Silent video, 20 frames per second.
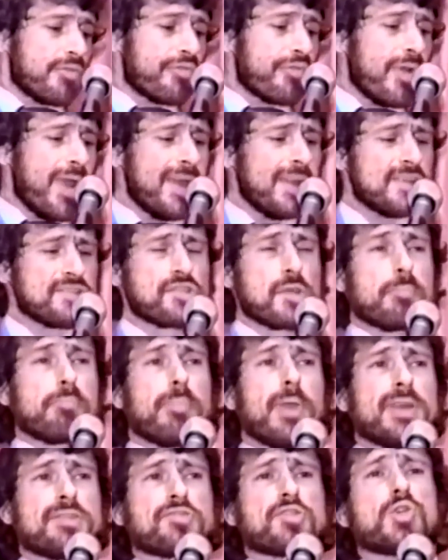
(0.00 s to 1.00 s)
Fred is a
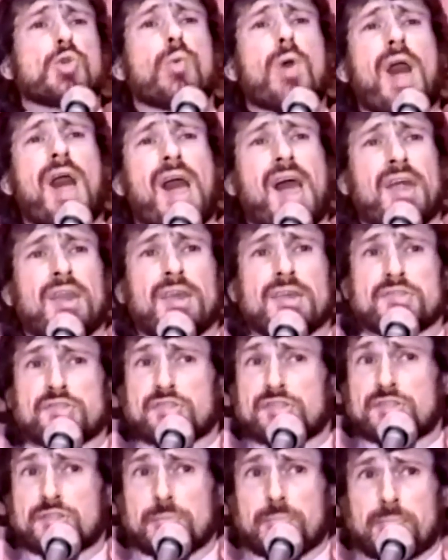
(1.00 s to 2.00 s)
bit too
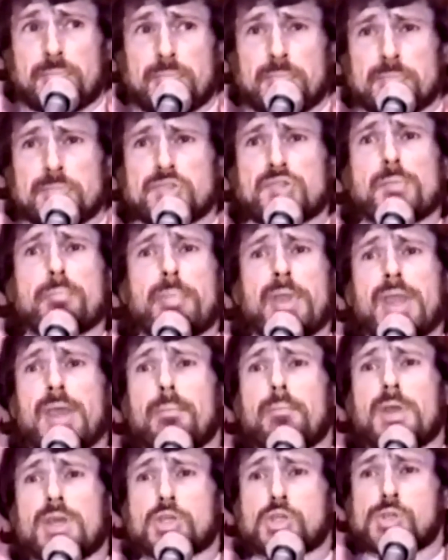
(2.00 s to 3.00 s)
honest to be a
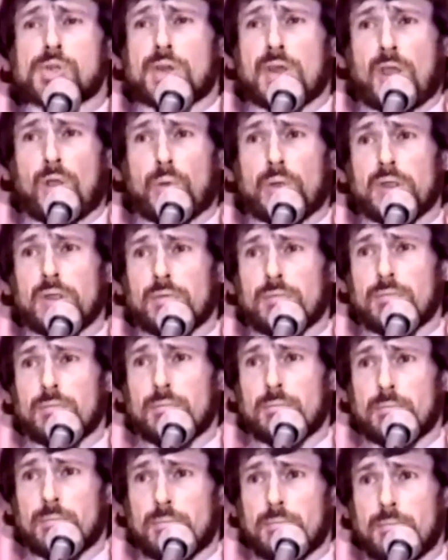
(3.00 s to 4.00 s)
missionary.
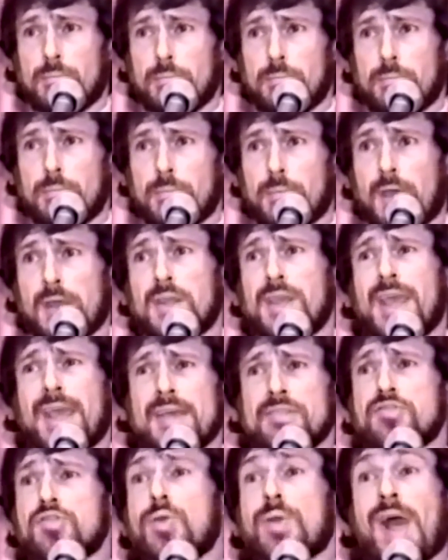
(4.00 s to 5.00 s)
And he
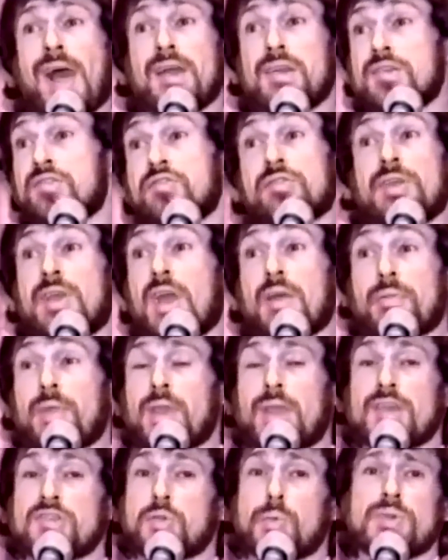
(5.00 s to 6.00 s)
answered honestly. I
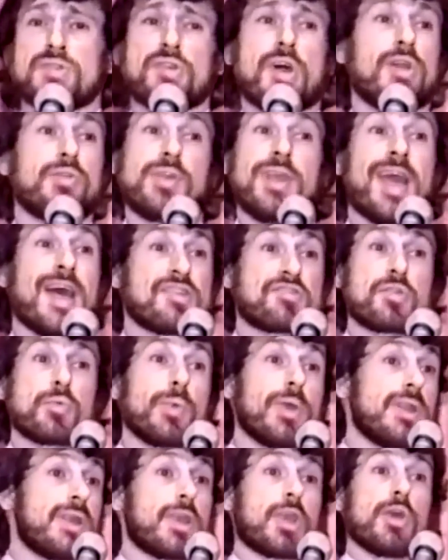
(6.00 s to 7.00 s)
think as a result, he hasn't
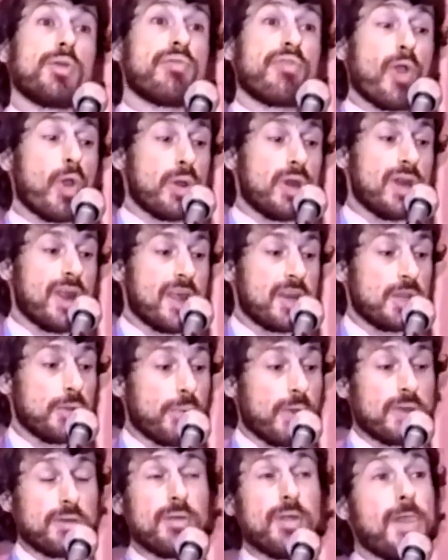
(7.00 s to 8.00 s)
really converted
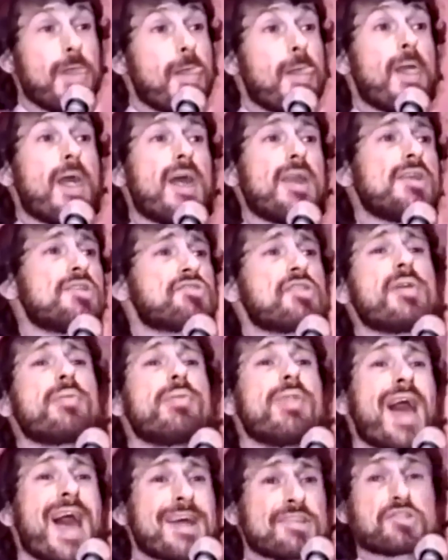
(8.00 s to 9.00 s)
anyone. And he
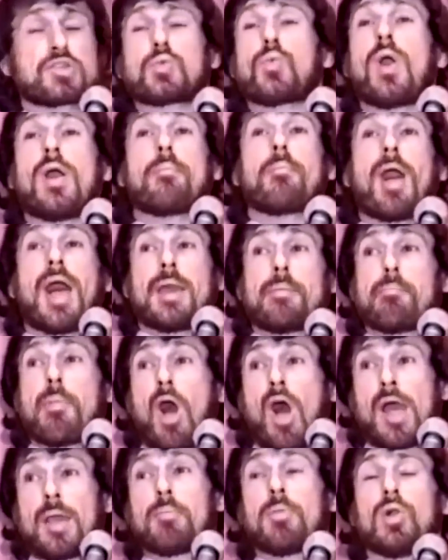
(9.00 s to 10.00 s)
said, That's what my
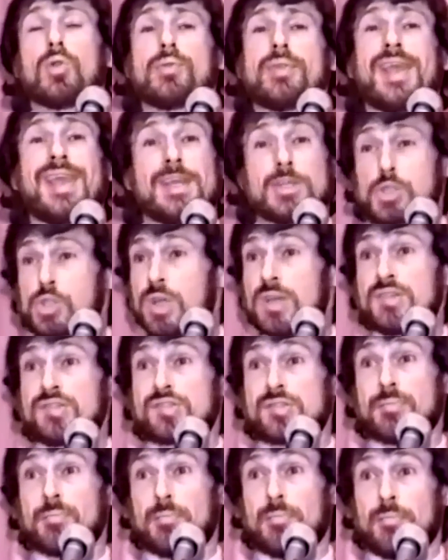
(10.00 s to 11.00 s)
Bible
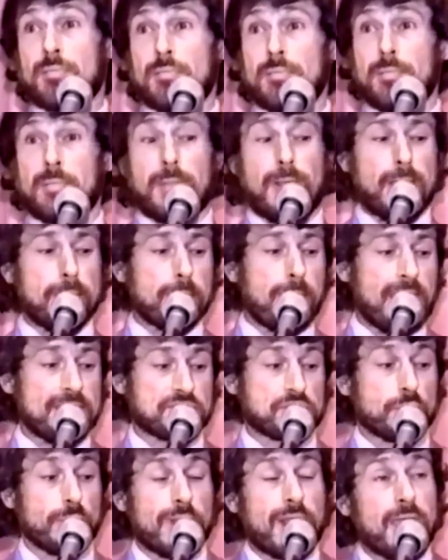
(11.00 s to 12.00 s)
teaches, and
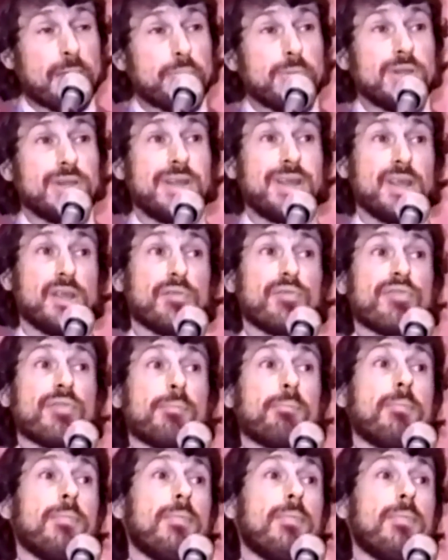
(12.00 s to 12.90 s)
that's what I believe.